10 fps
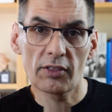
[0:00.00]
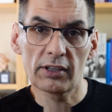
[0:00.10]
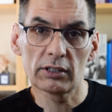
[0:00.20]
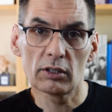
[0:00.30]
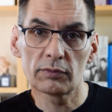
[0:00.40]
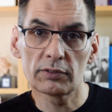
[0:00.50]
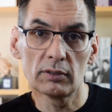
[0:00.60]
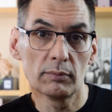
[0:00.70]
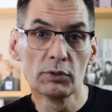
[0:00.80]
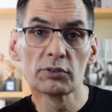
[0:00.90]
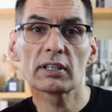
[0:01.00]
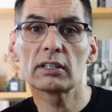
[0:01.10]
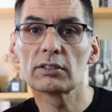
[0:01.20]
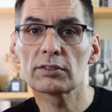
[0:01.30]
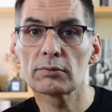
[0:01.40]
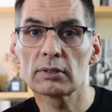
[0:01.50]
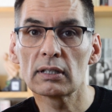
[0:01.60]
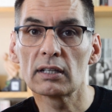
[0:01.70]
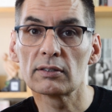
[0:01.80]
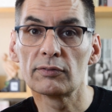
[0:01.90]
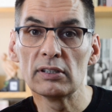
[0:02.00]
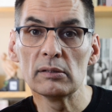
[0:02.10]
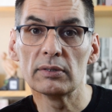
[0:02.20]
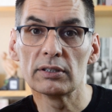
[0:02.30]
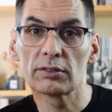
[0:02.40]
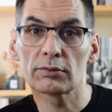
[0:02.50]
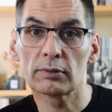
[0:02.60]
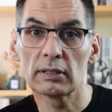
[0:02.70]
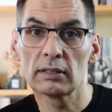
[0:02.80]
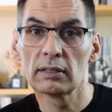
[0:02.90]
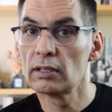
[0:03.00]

than of the music industry and the film industry